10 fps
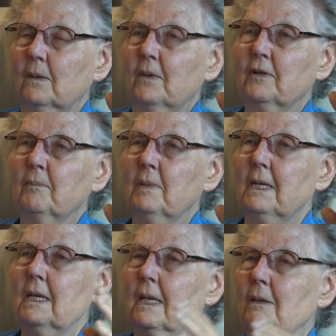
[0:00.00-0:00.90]
with
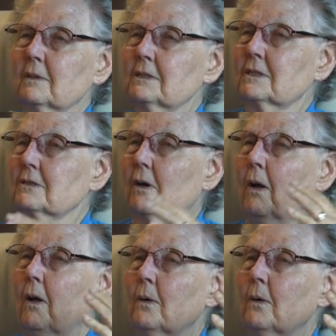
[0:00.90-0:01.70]
me. It was just all